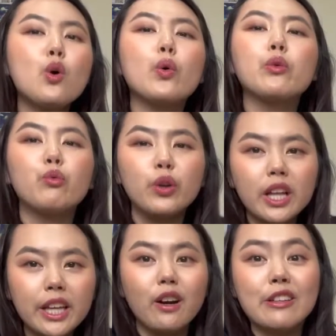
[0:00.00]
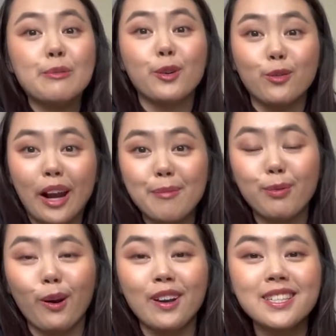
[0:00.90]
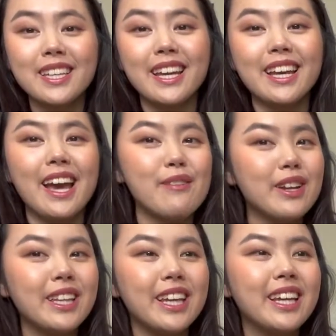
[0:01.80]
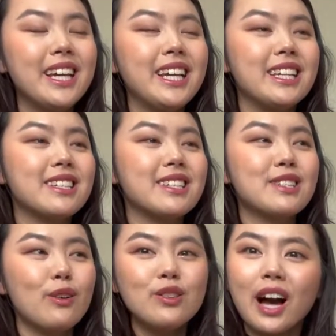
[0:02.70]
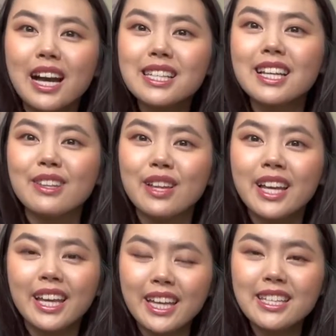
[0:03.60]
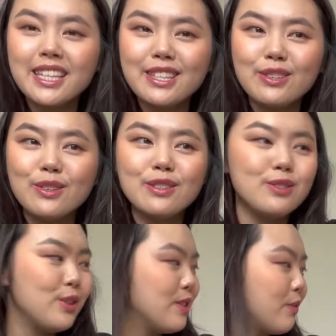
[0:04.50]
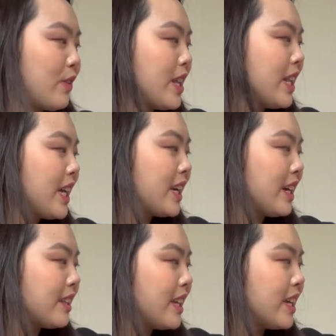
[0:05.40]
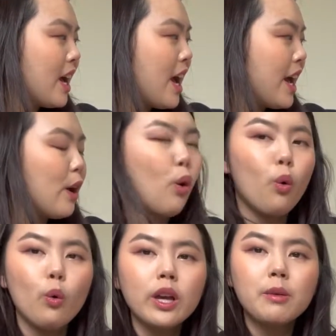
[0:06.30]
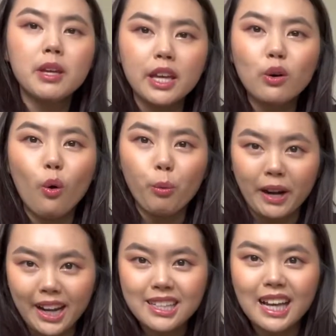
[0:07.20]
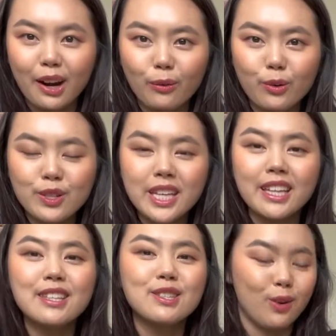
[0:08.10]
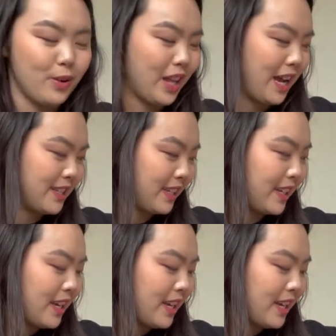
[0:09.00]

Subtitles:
We really got some great products here. Everything is just so nice and easy to use, user friendly, and I think it all can be incorporated into our routine so nicely.